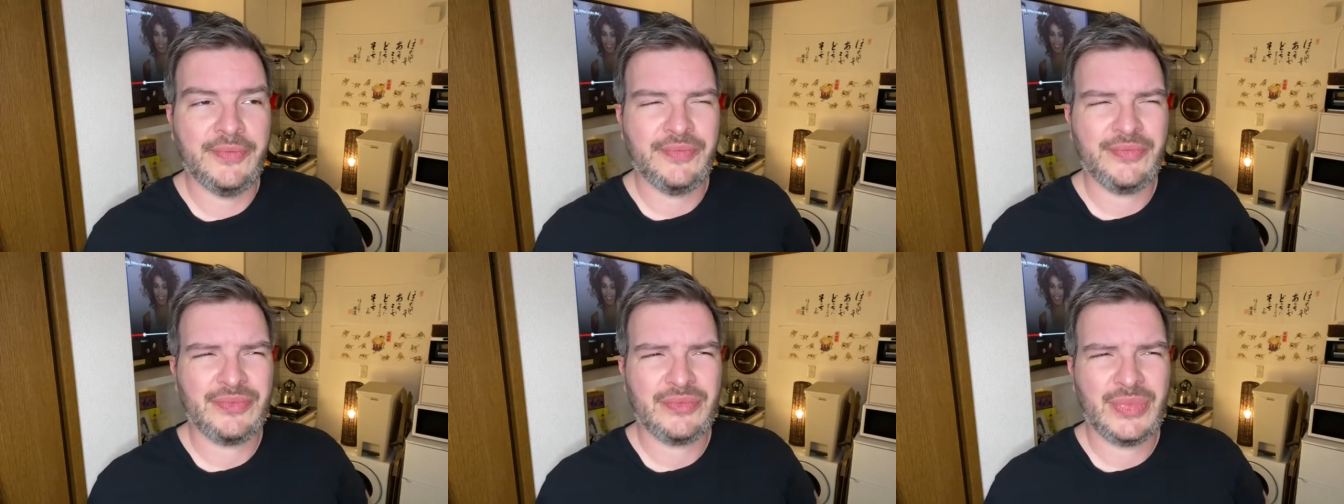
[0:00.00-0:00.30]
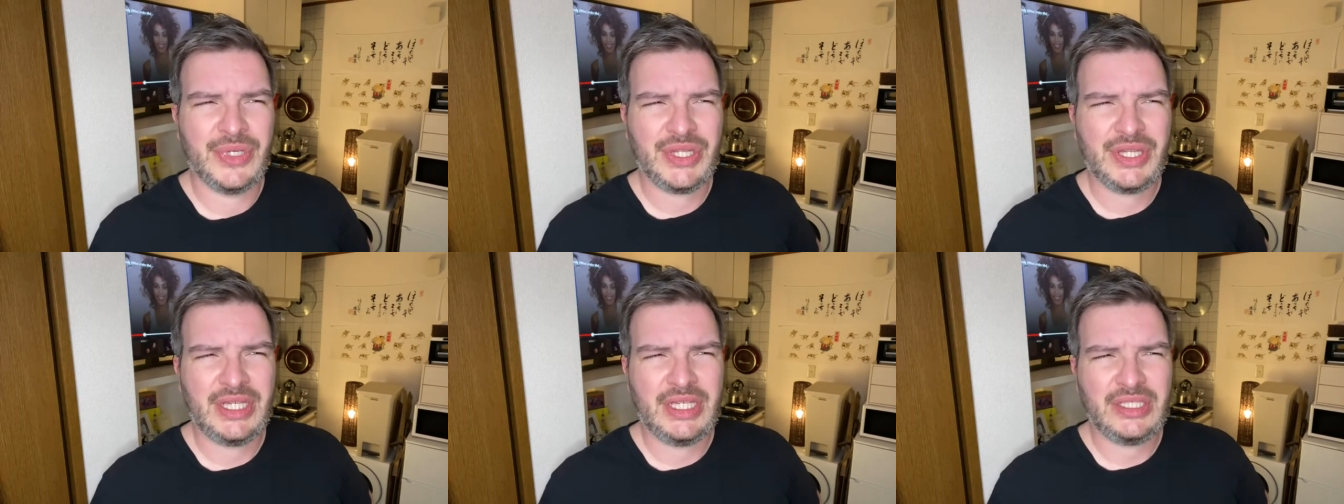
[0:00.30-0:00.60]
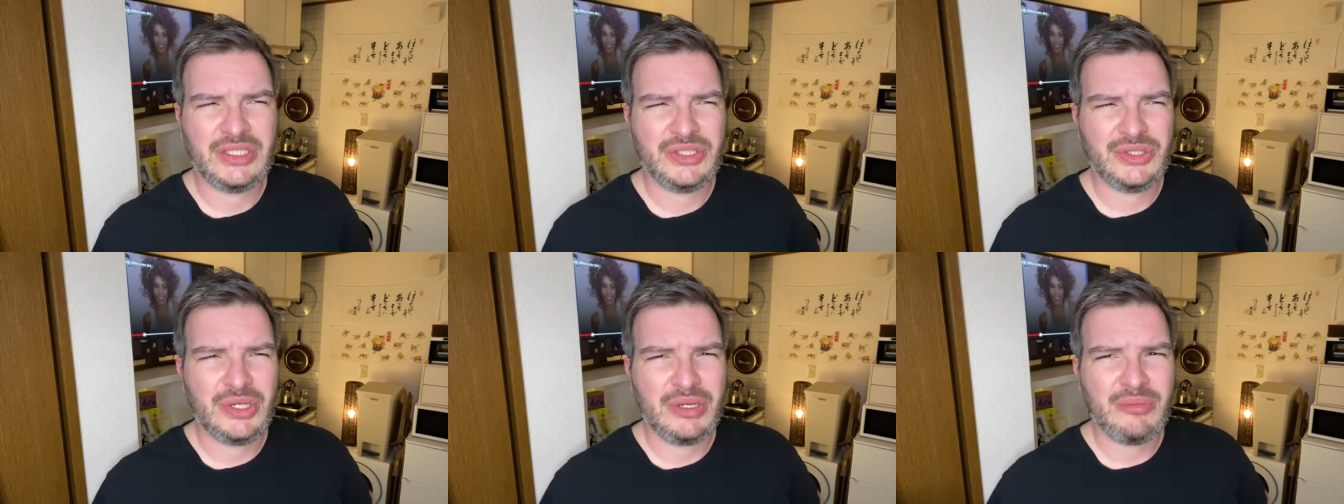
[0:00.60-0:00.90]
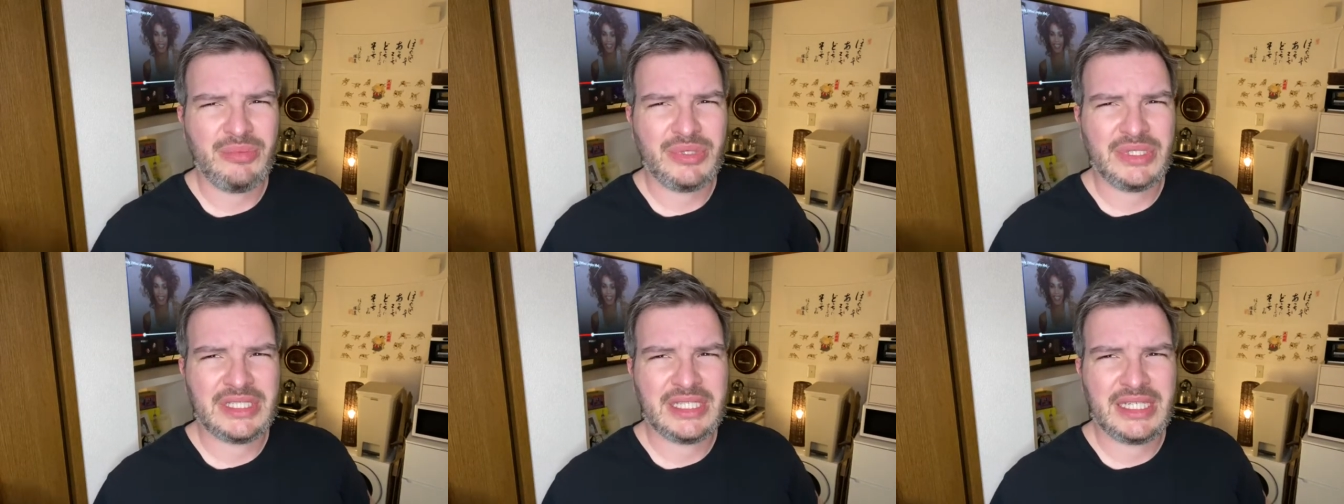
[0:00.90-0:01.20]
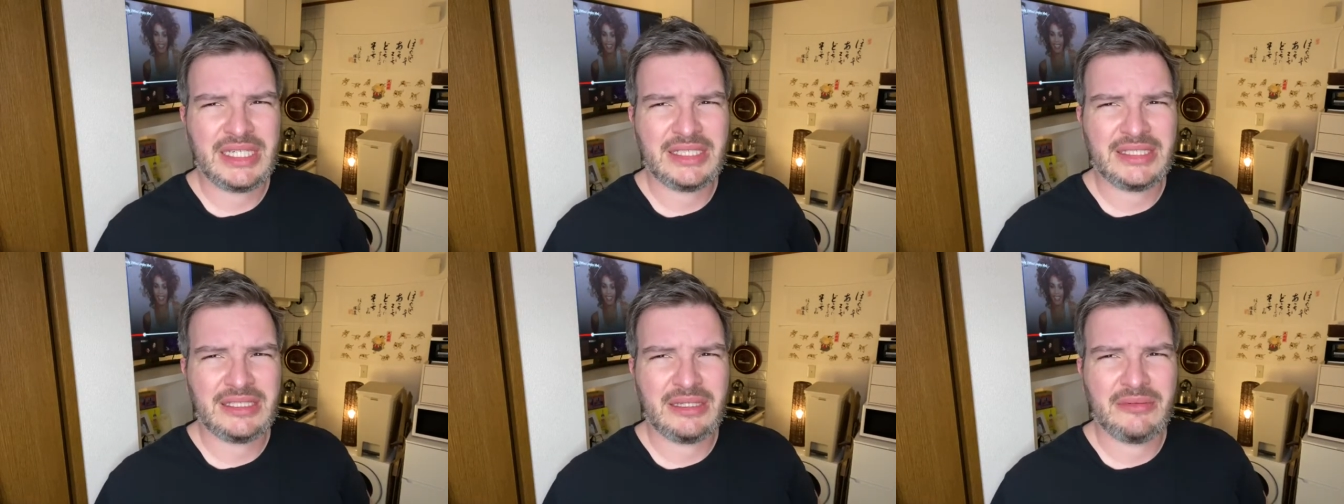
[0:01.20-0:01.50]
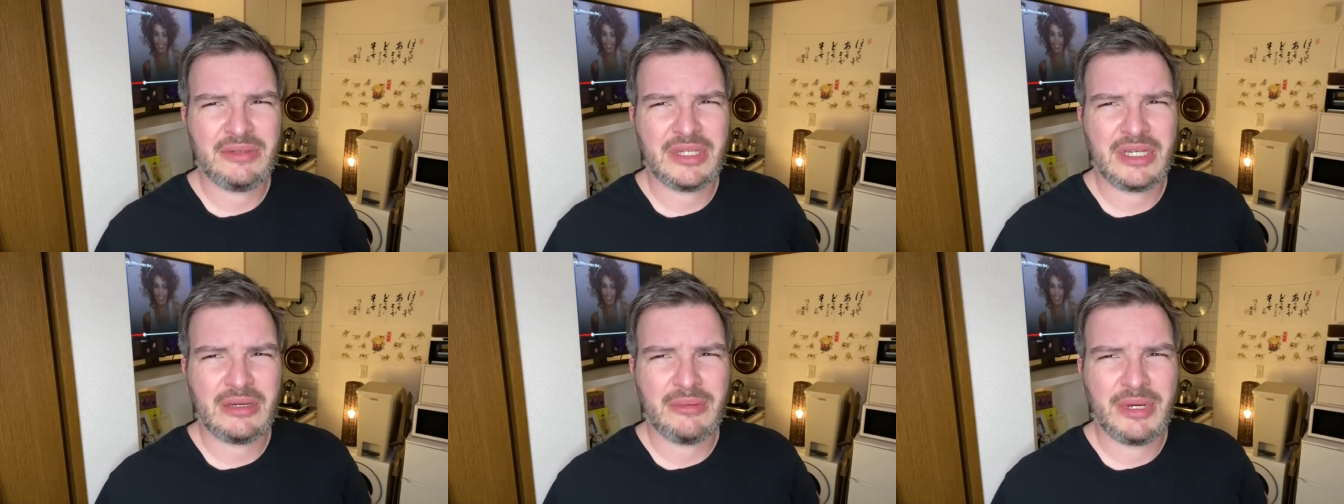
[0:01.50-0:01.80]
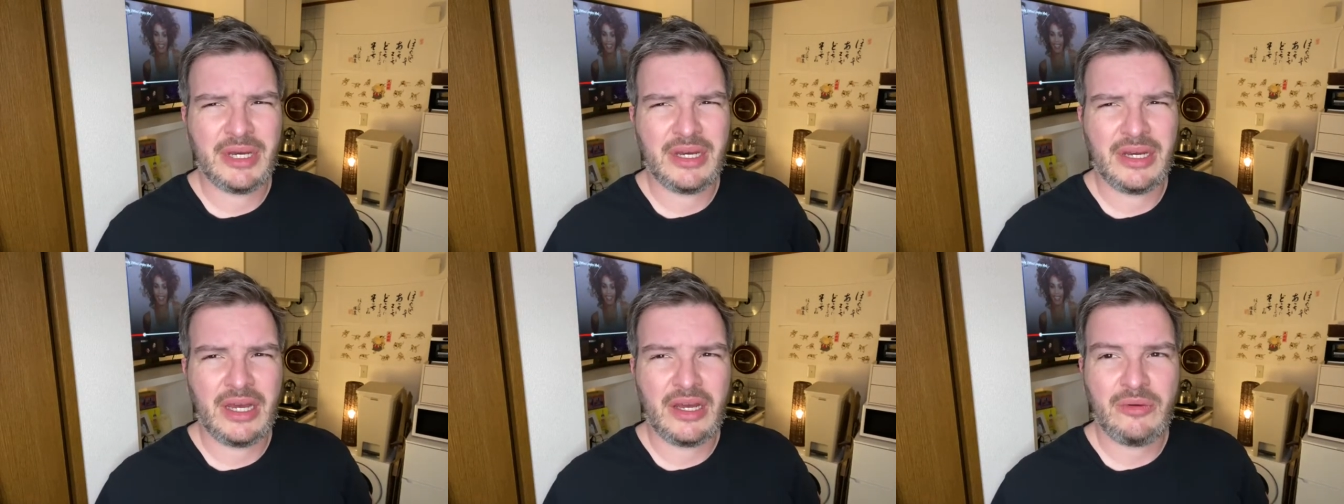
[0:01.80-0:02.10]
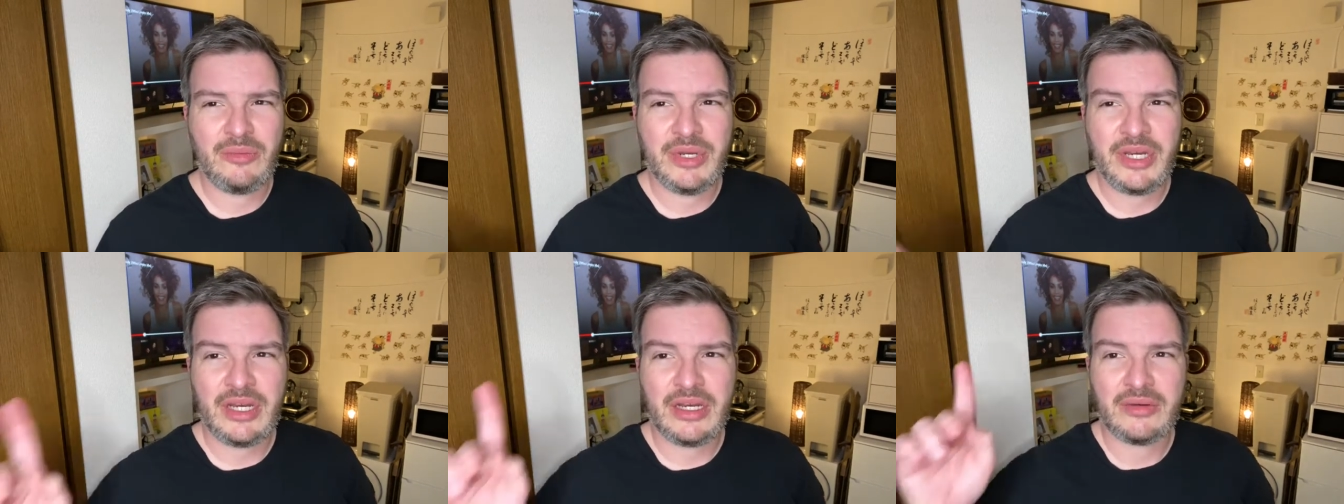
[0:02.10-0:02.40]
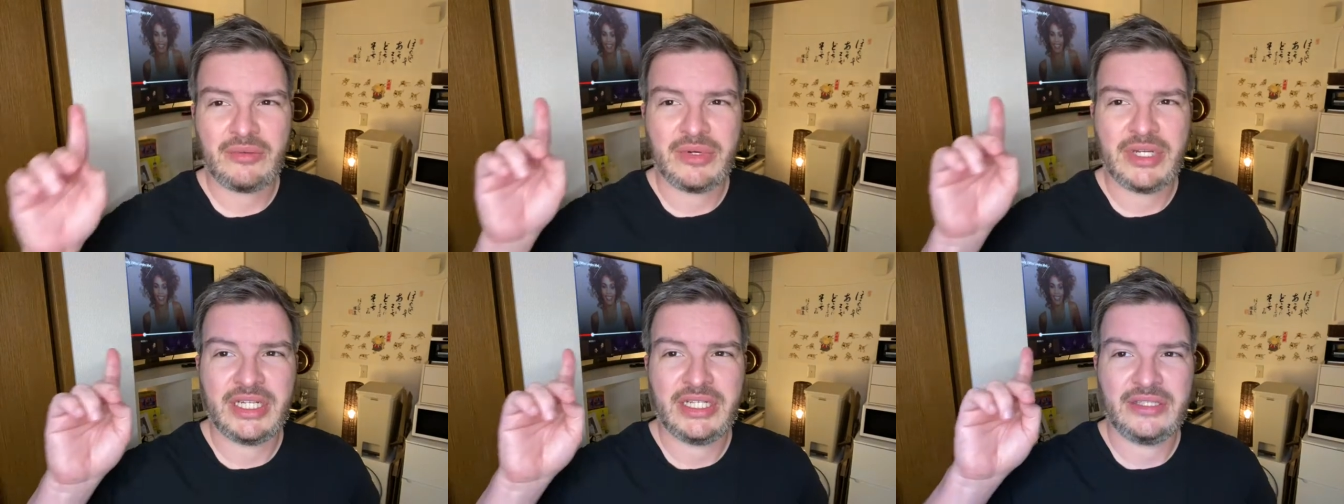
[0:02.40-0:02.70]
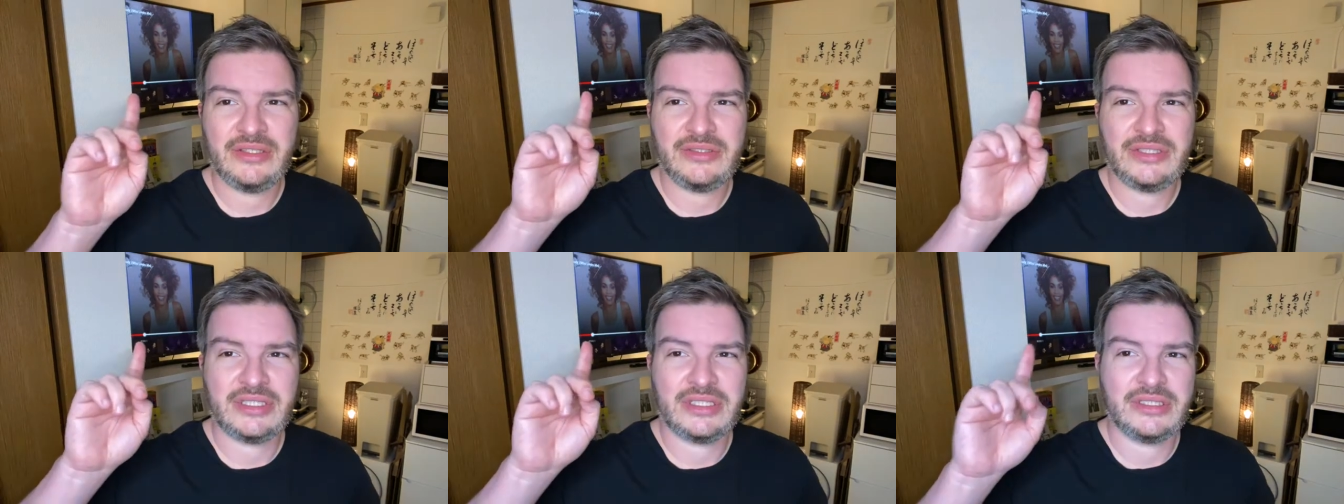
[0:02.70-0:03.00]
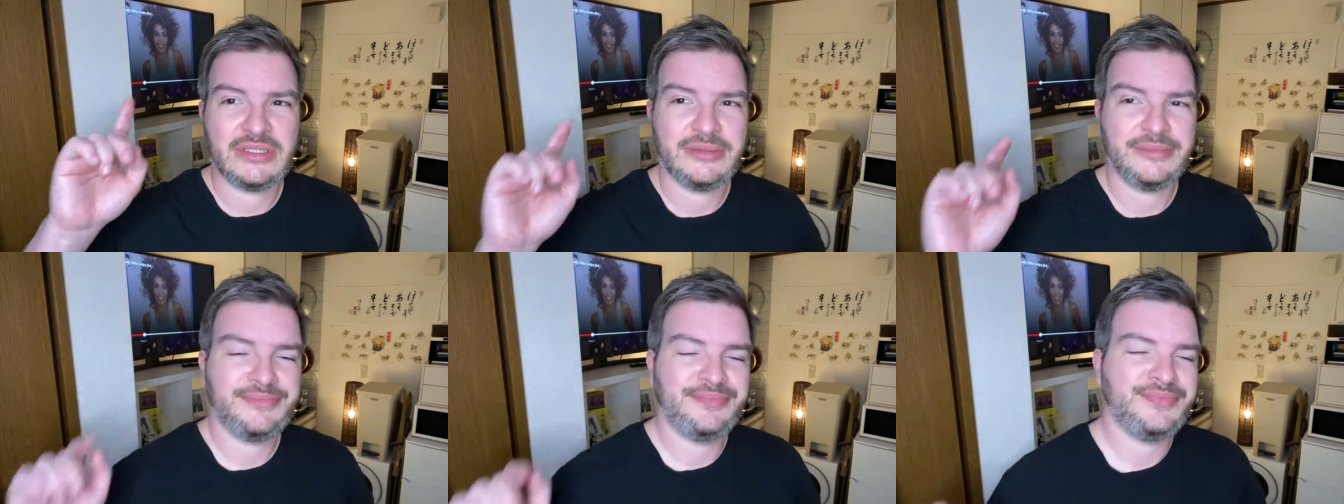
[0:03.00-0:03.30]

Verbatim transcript: But then Trump was saying something about, oh my God, Whitney Houston.